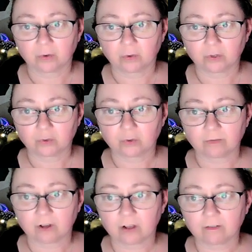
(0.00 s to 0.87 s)
which
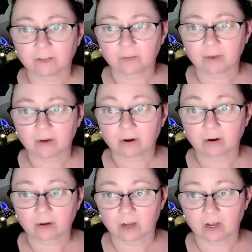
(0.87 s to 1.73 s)
revolves about
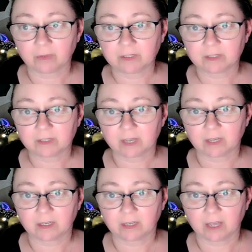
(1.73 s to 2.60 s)
our common
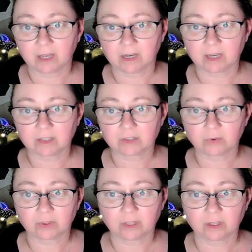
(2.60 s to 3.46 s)
sun and next
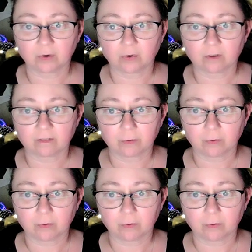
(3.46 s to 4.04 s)
within the